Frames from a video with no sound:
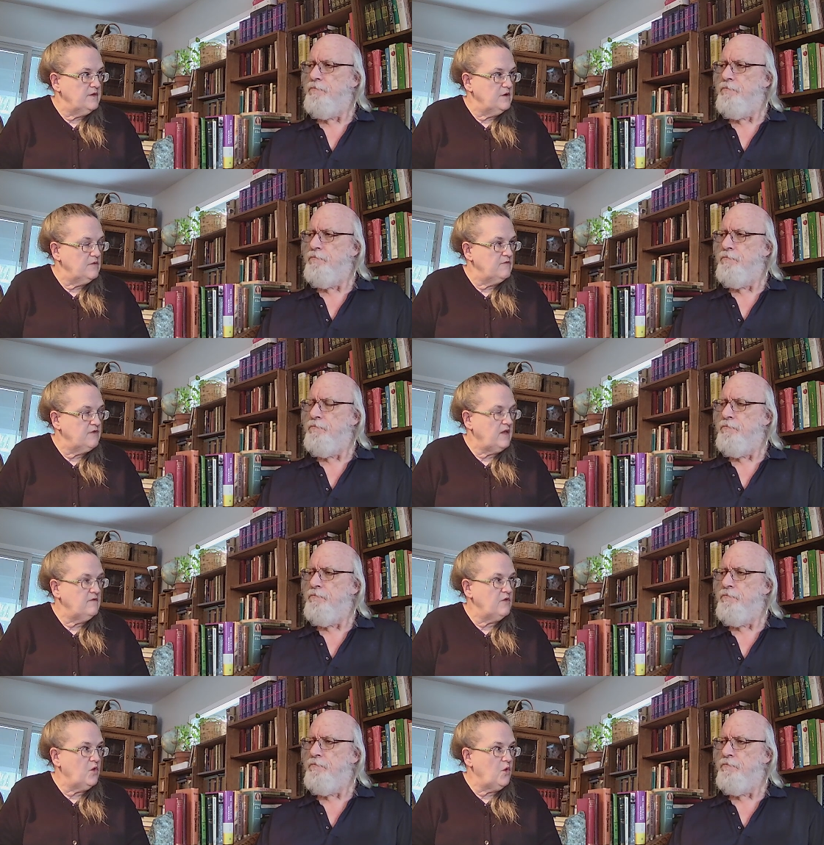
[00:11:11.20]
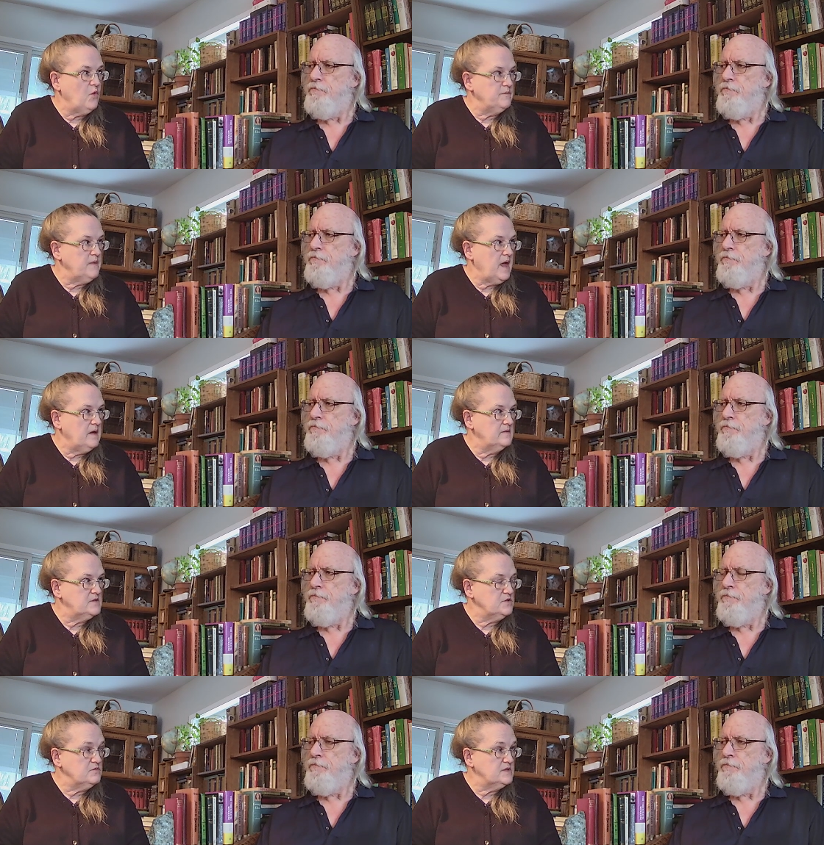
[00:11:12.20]
Speaker 1: know the faithful old man
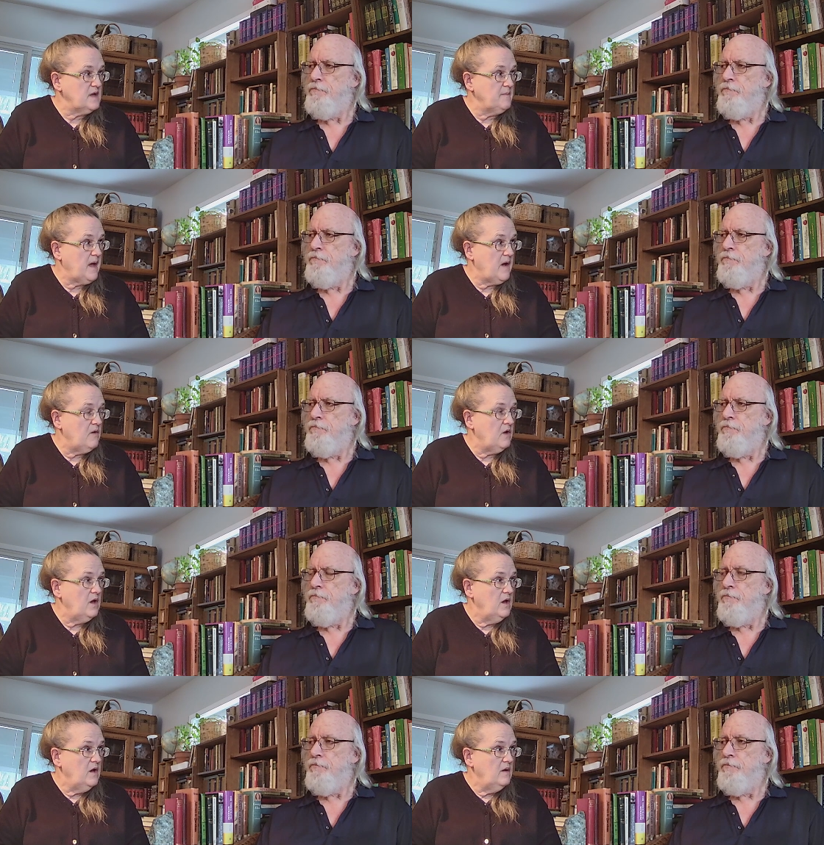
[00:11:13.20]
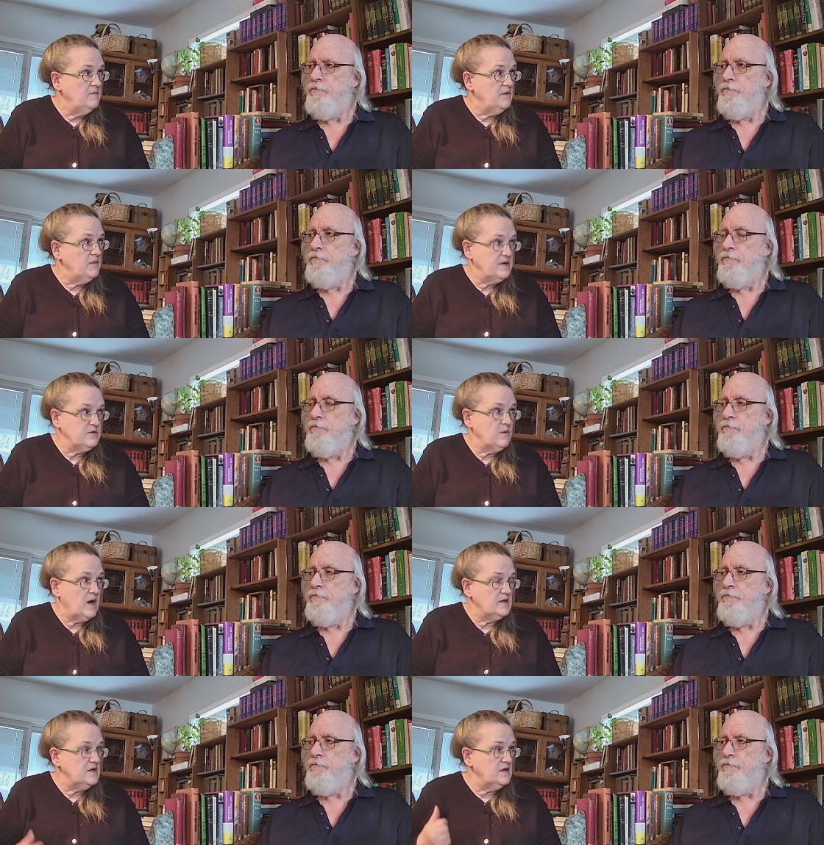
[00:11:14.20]
to somehow be
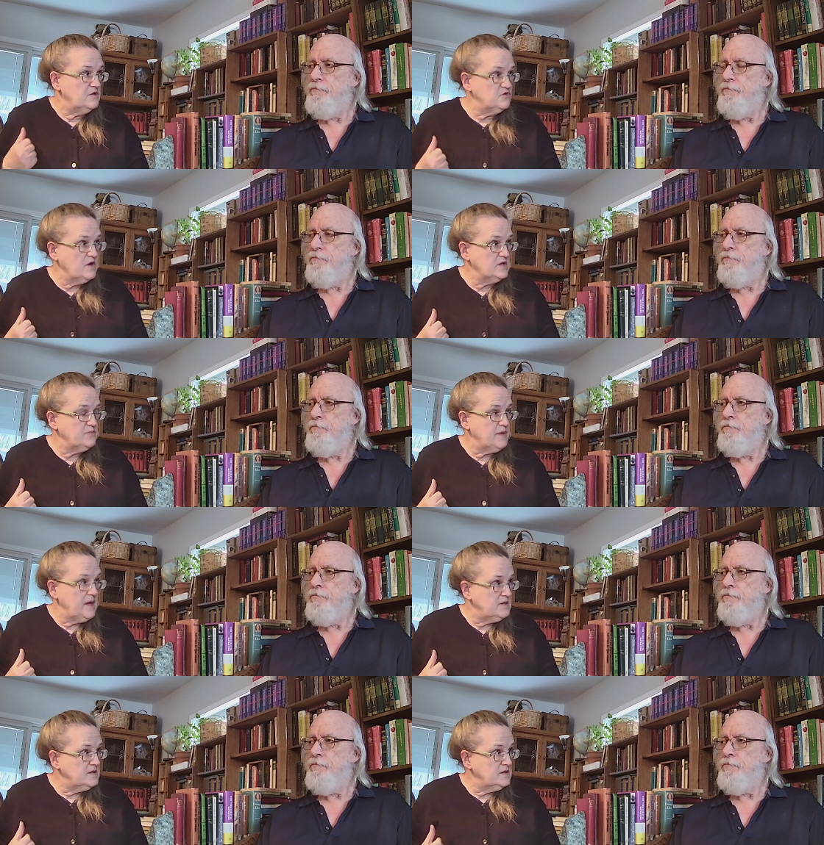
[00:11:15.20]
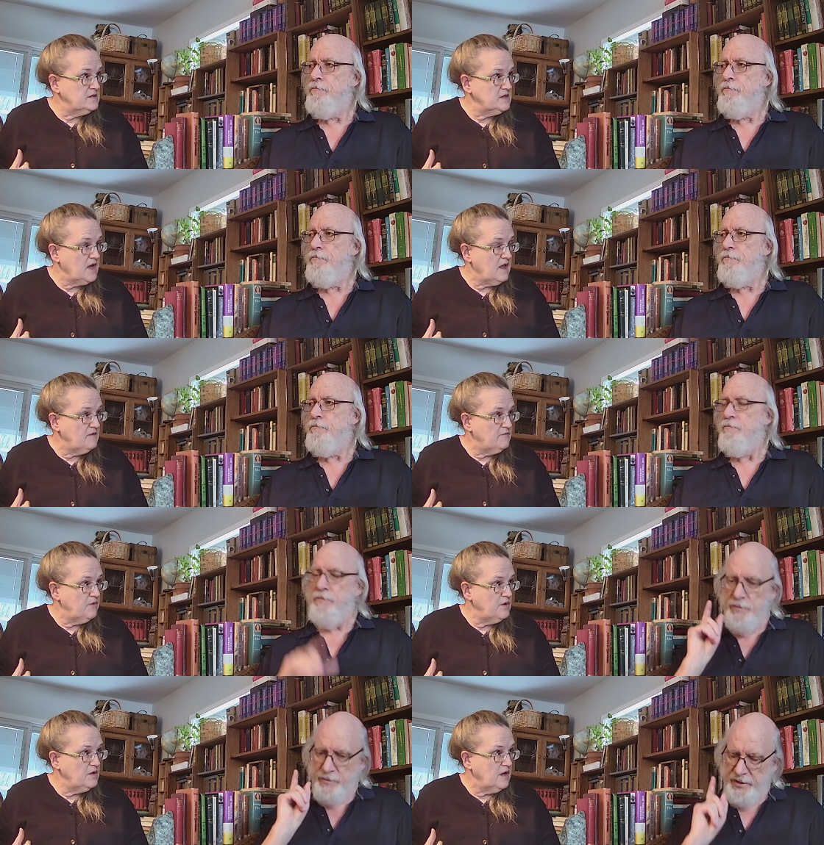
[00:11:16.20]
resurrected and transplanted into
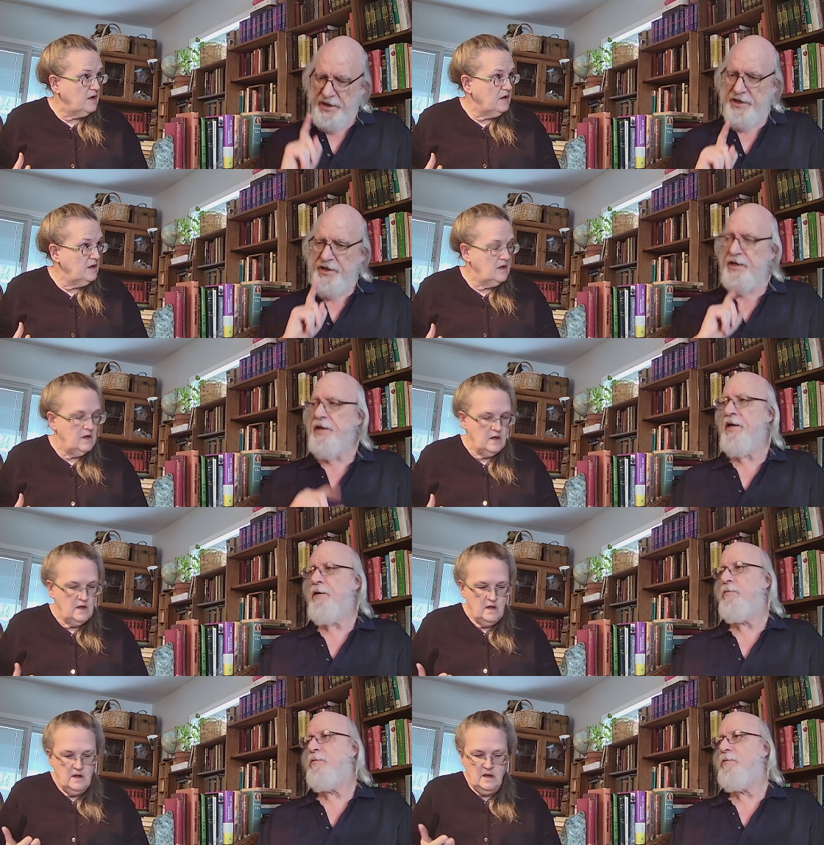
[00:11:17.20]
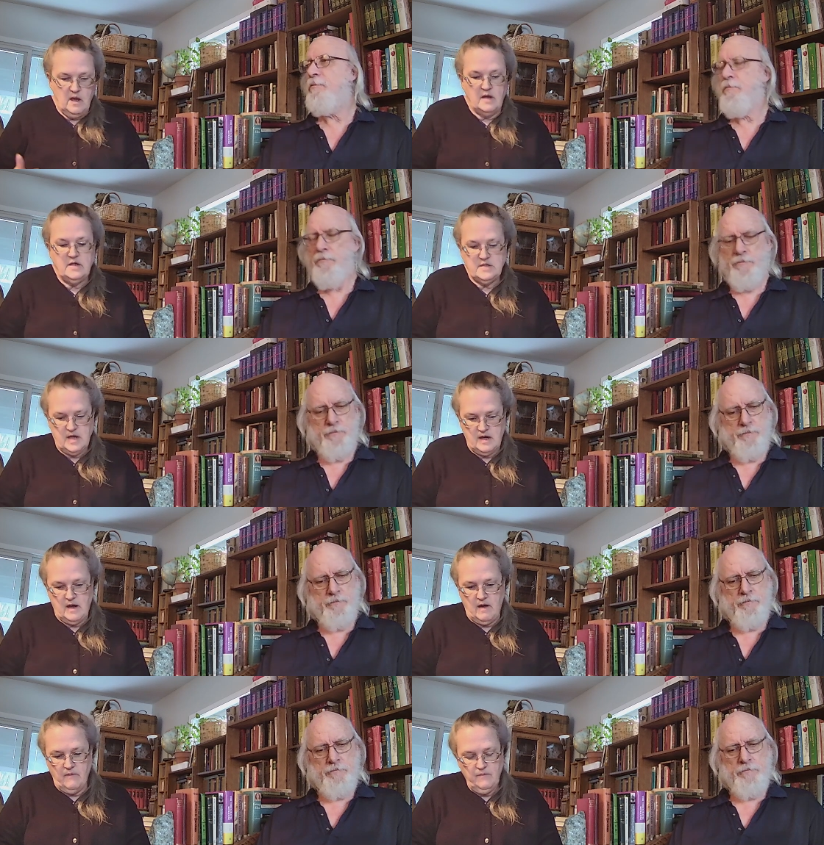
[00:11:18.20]
California.
Speaker 2: Any day now.
Speaker 1: Any day
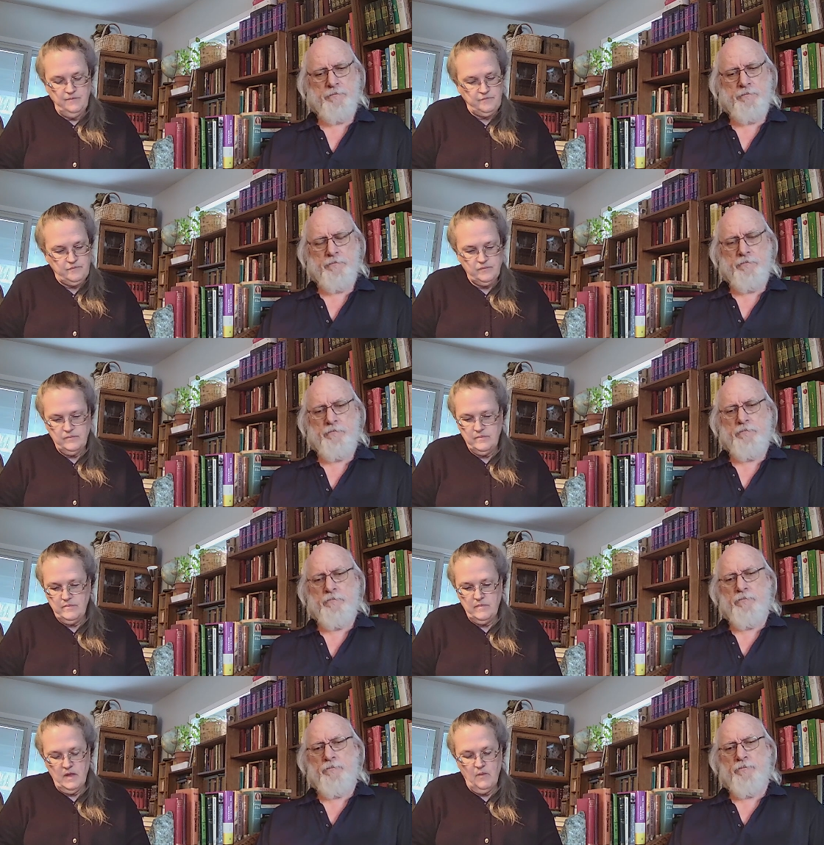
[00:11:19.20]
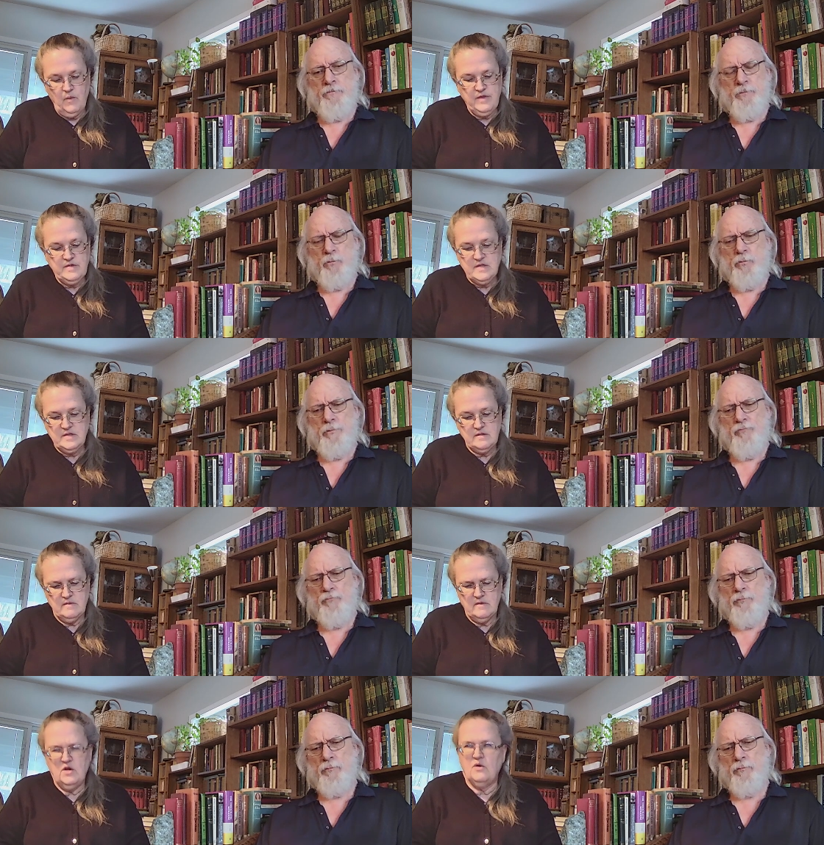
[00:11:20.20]
now. Well, this is,
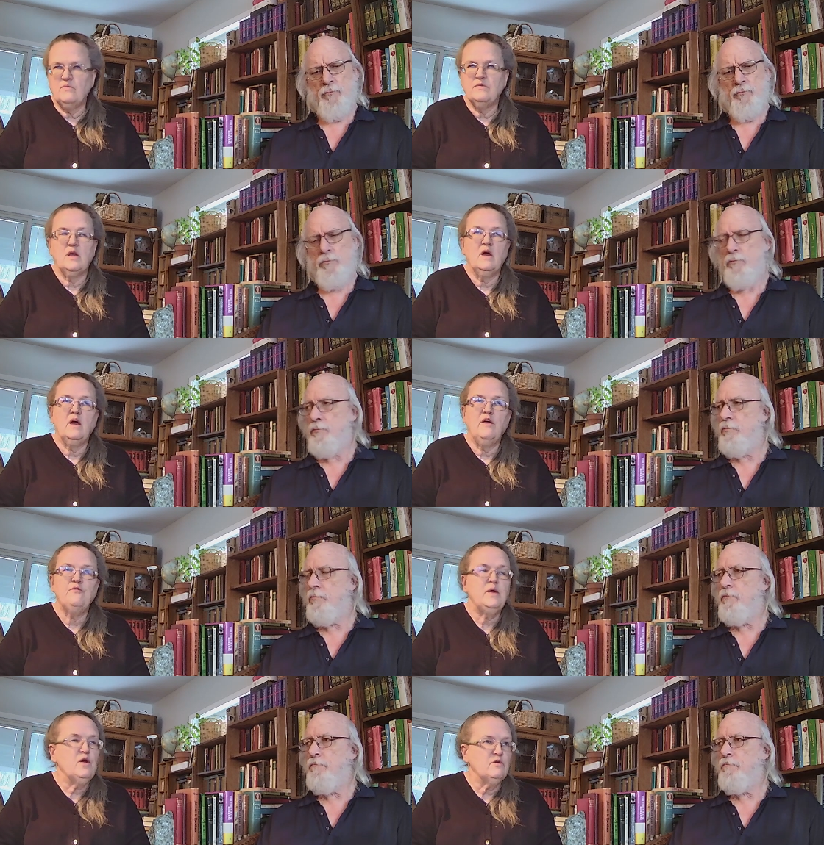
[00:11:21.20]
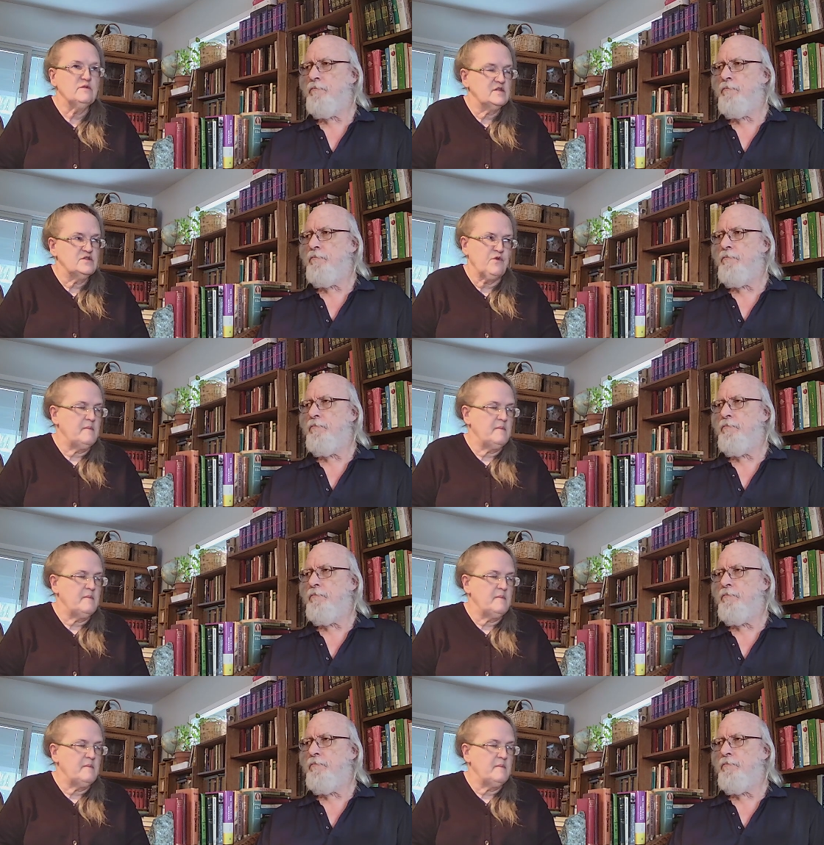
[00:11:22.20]
you know, if we heard this from